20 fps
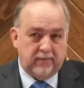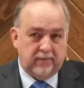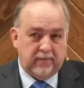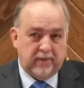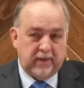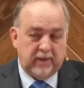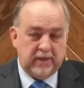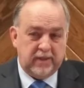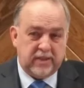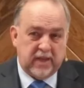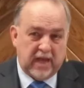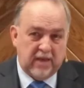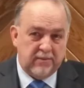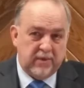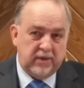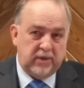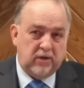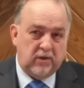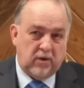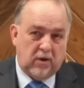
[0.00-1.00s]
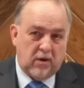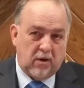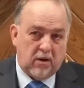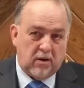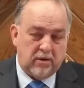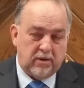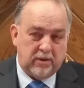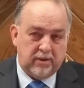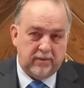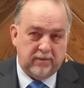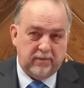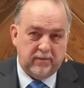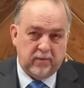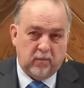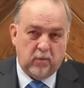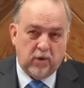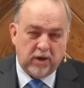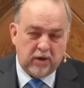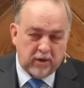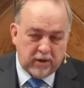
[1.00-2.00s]
Examine your heart.
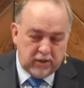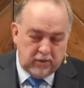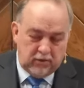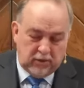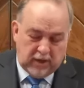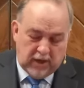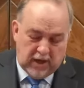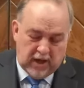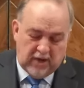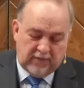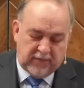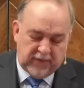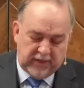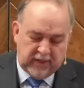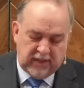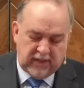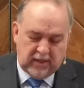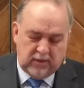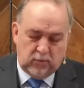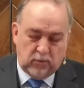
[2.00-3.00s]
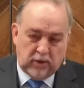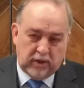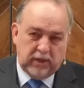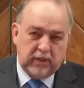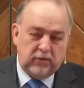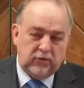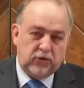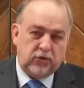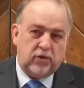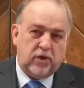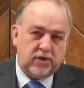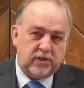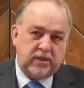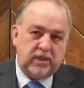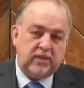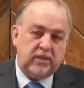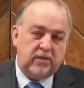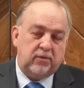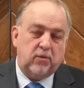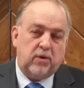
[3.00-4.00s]
What are you confident in? What are you
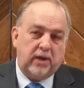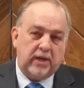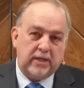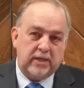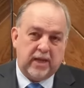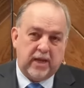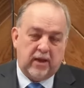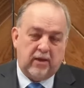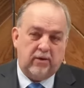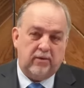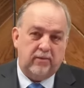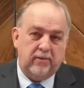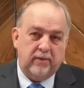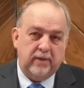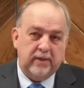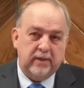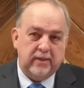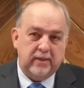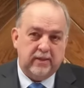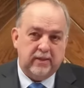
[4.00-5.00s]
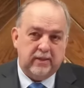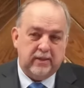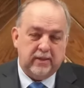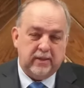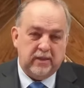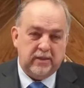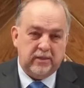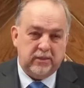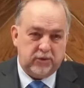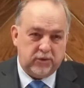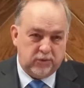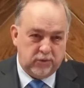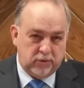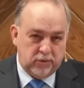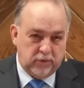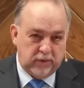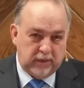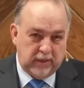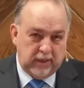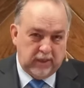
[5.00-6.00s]
trusting in right now? Is it
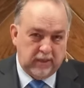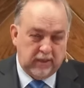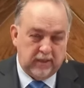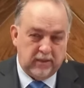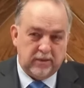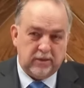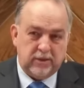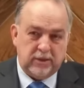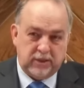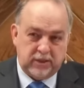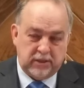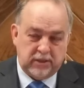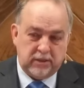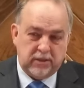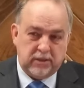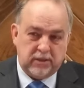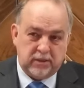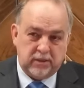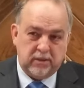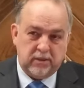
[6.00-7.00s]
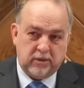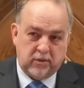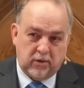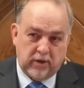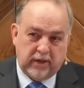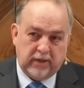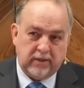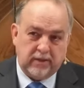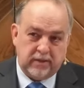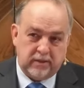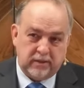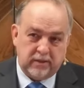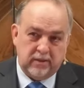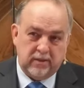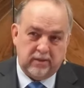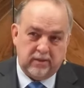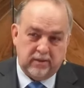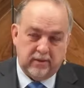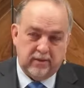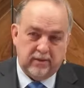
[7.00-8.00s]
truly Jesus Christ,
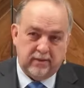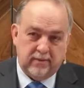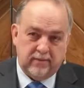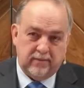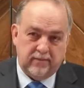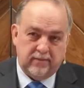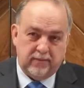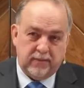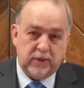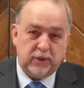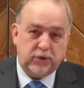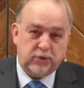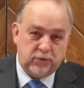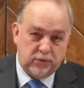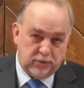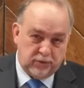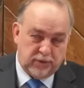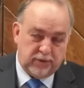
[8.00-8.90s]
the truth?